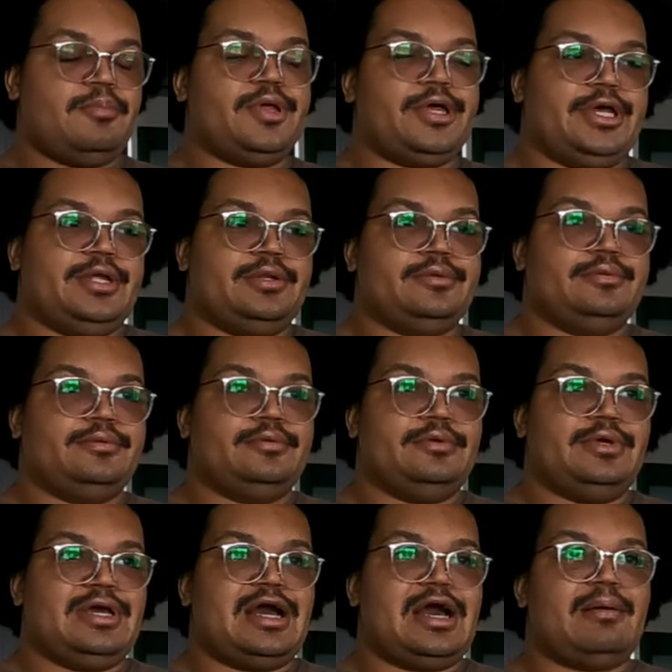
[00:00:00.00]
But
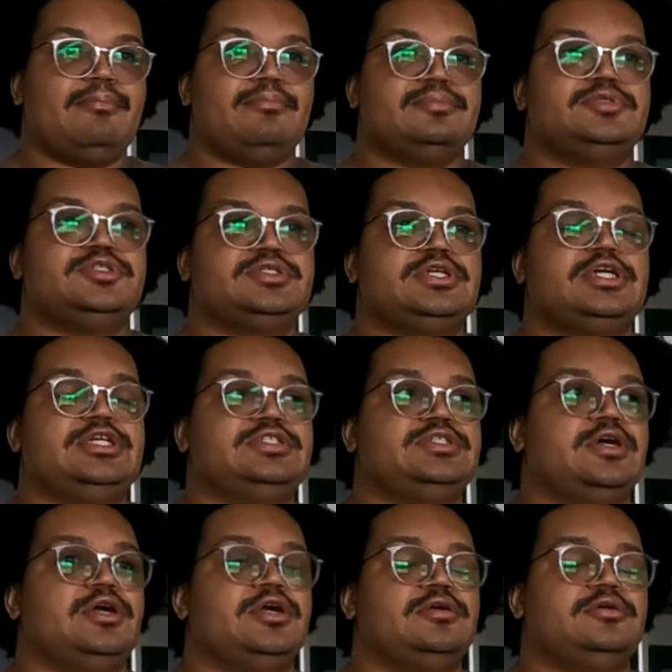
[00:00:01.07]
I'm just gonna
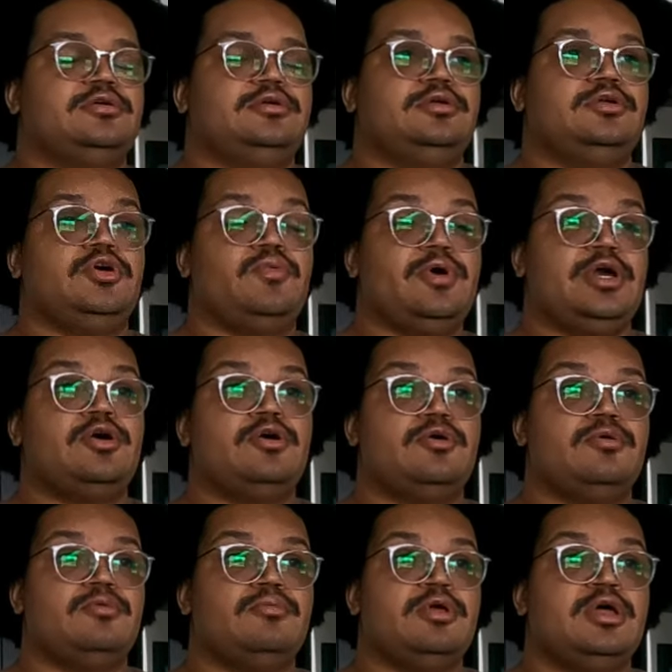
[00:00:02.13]
start going
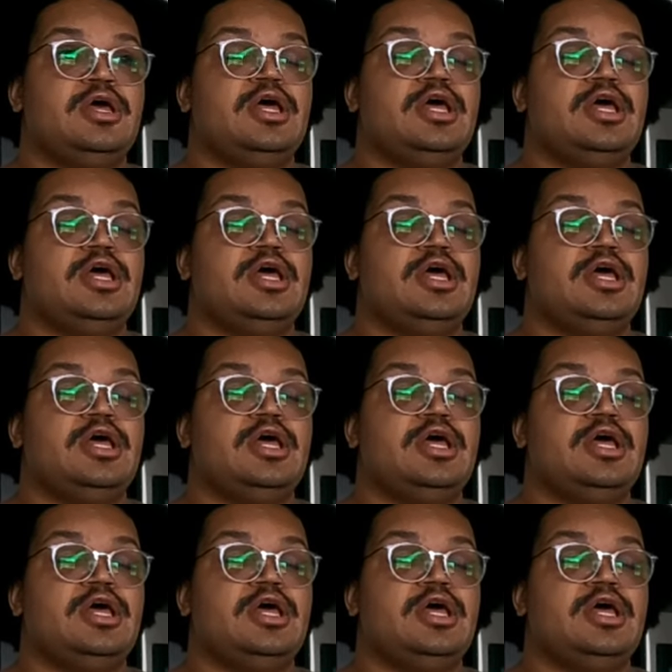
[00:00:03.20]
home,